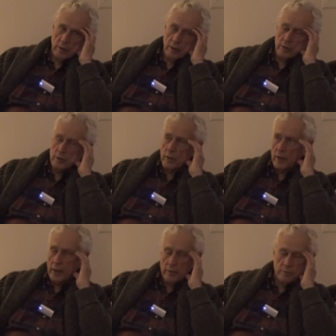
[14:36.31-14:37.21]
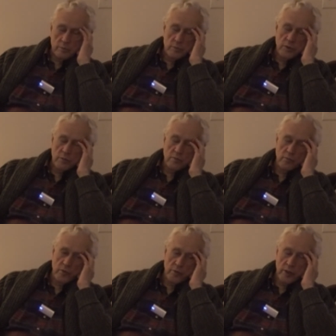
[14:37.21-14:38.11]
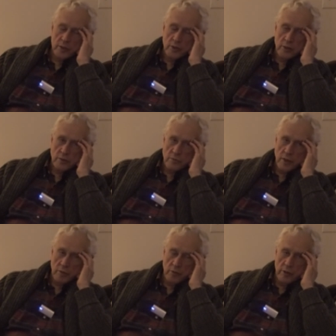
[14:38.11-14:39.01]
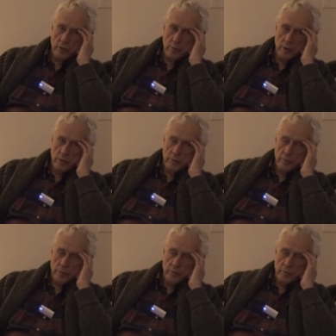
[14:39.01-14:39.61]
uh, until I had some very extensive psychotherapy.